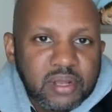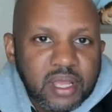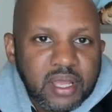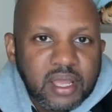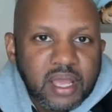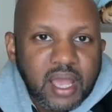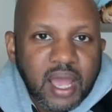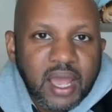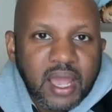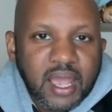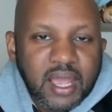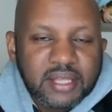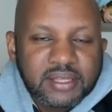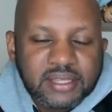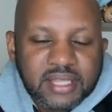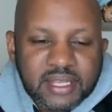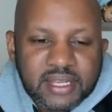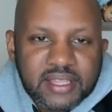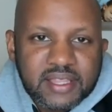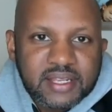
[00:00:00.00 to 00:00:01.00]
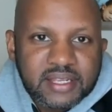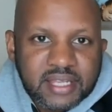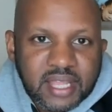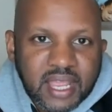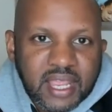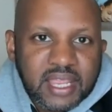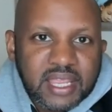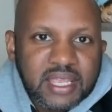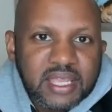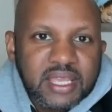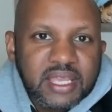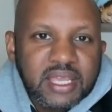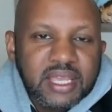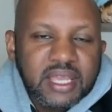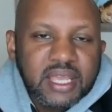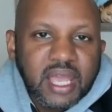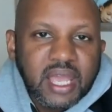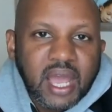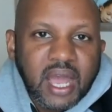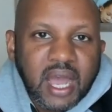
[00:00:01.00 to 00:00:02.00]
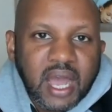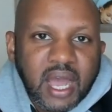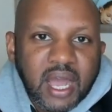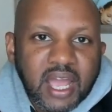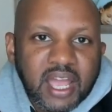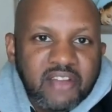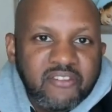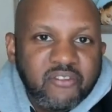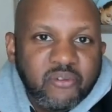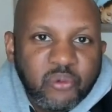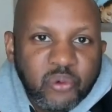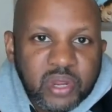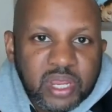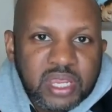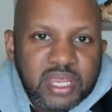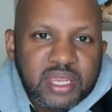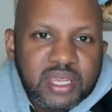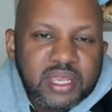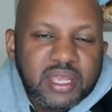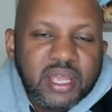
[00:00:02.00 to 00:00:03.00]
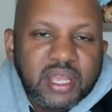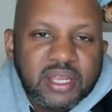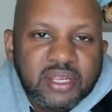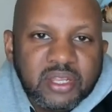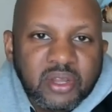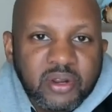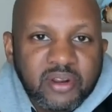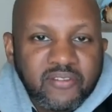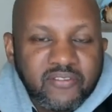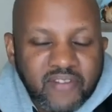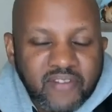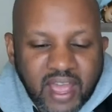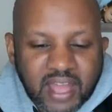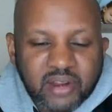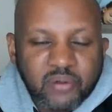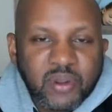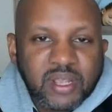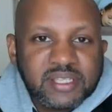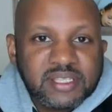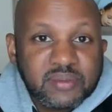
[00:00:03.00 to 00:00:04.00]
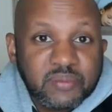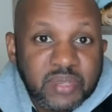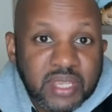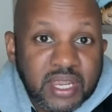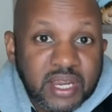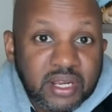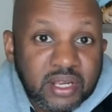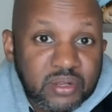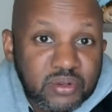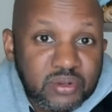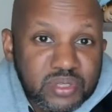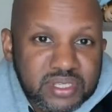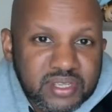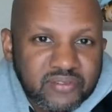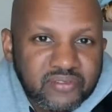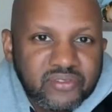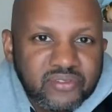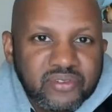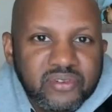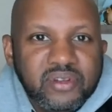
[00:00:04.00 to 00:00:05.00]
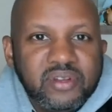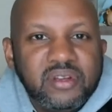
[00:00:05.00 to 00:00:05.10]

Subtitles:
at the end of the day, if we don't find a way to be inclusive